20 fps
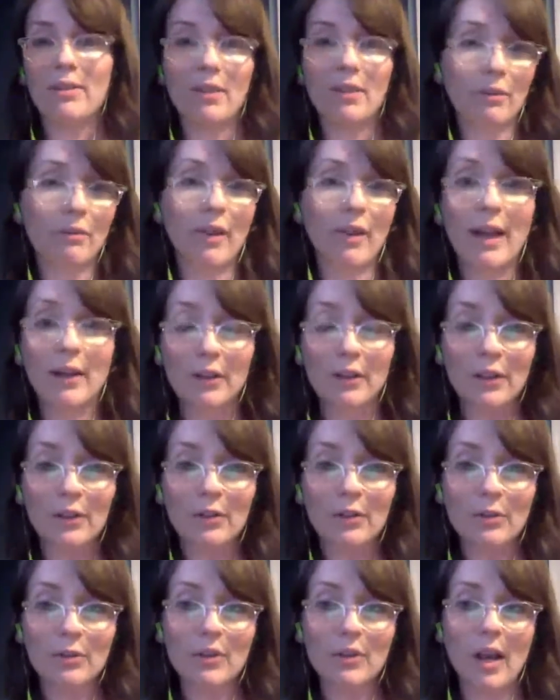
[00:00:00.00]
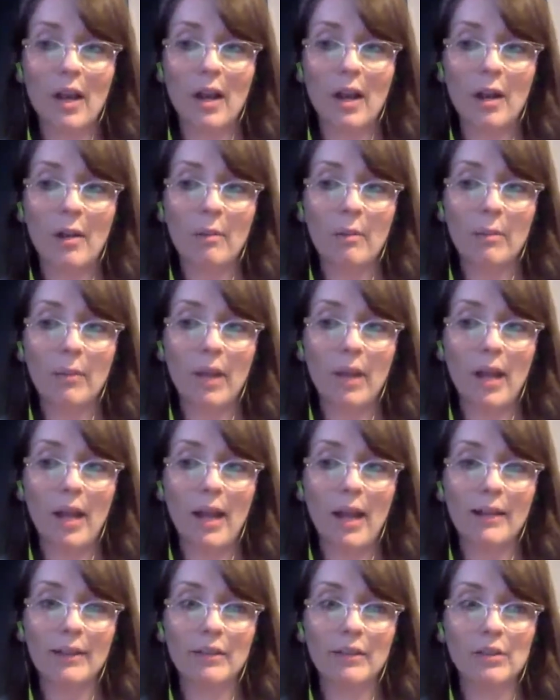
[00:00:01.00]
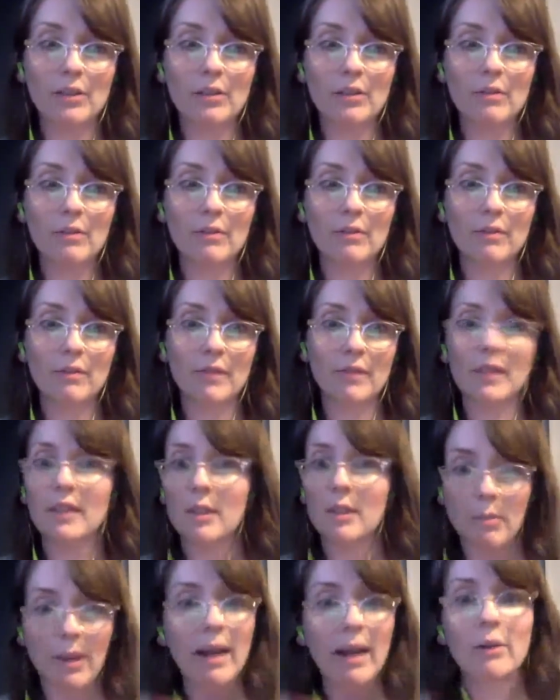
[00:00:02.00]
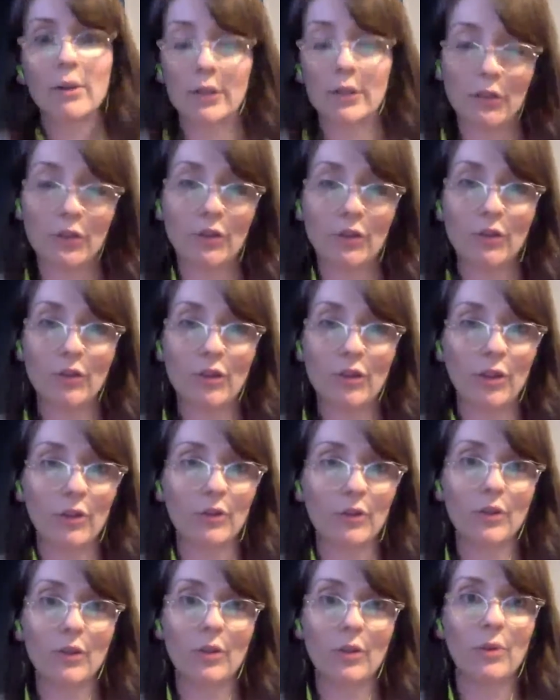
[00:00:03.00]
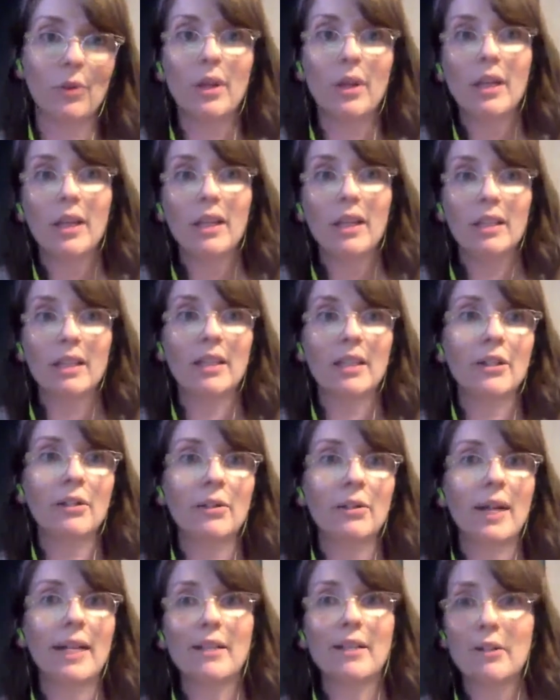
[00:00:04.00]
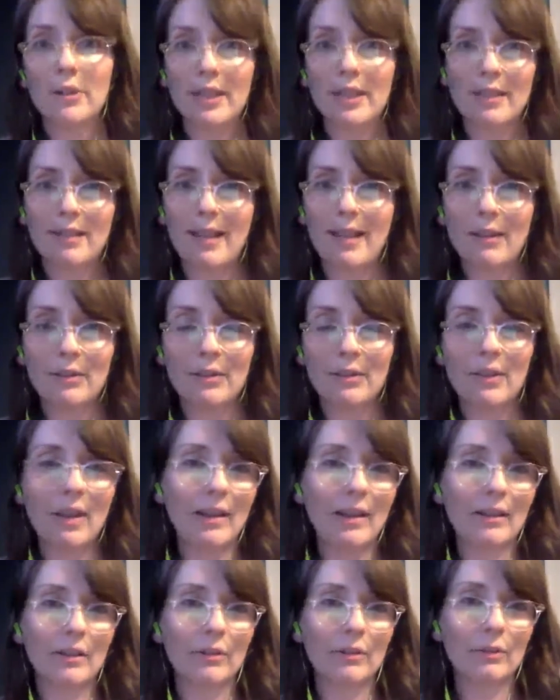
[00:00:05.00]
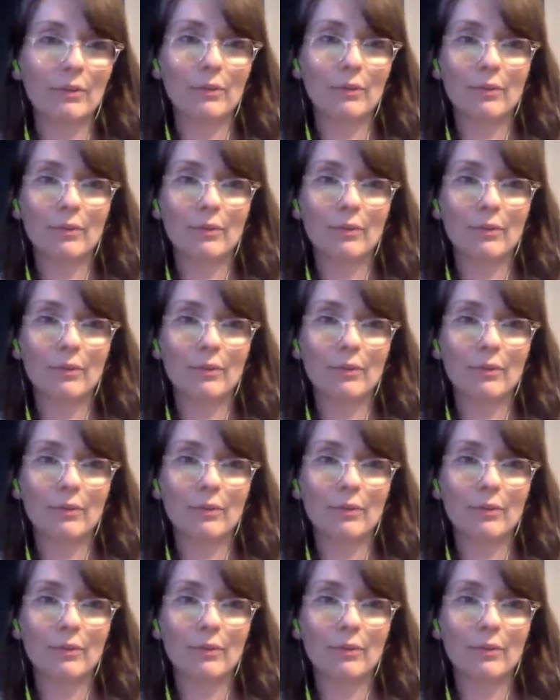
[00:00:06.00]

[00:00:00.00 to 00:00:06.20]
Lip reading: their values and feel empowered to do so. So, you know, I know that sounds kind of